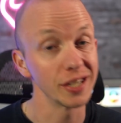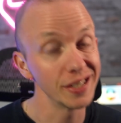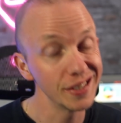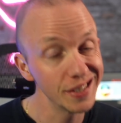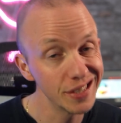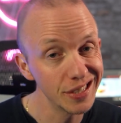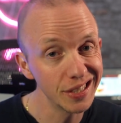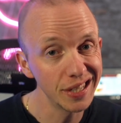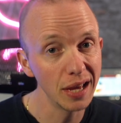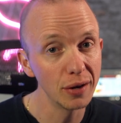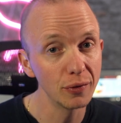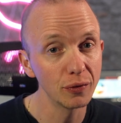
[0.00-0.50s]

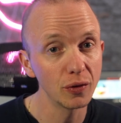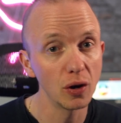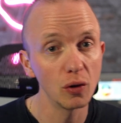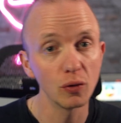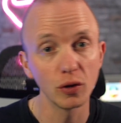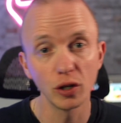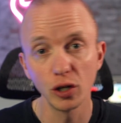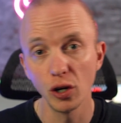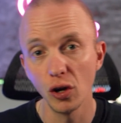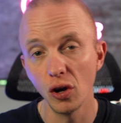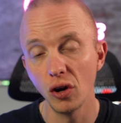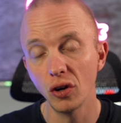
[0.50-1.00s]
Instead of
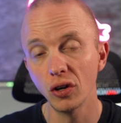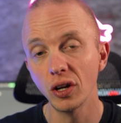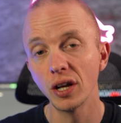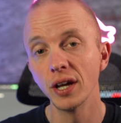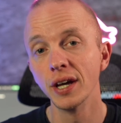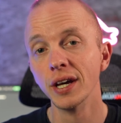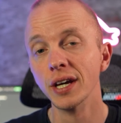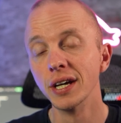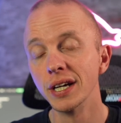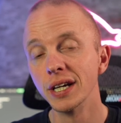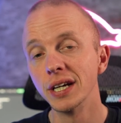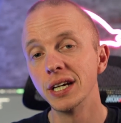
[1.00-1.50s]
going long,
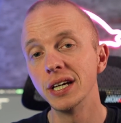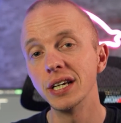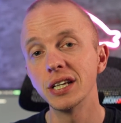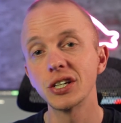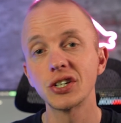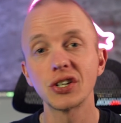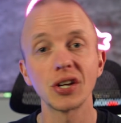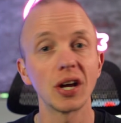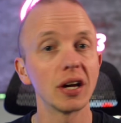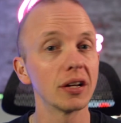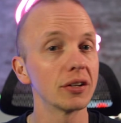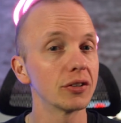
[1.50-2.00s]
he
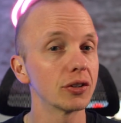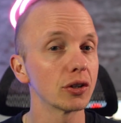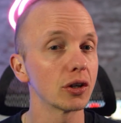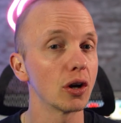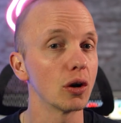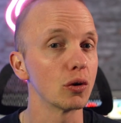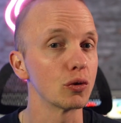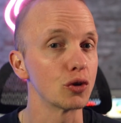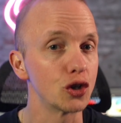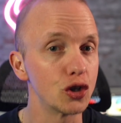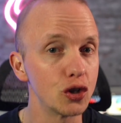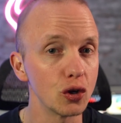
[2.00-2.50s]
decided to
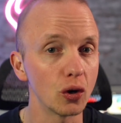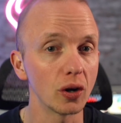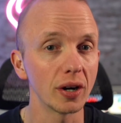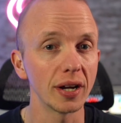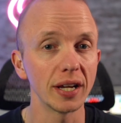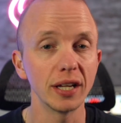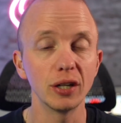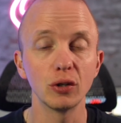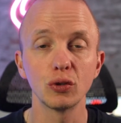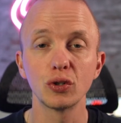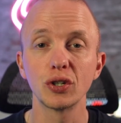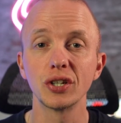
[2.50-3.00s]
go short
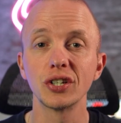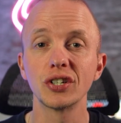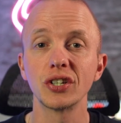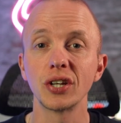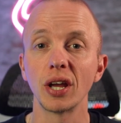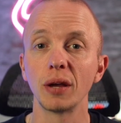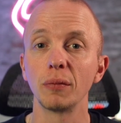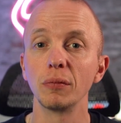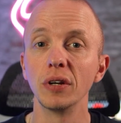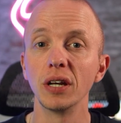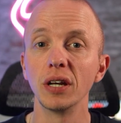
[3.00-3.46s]
and use the same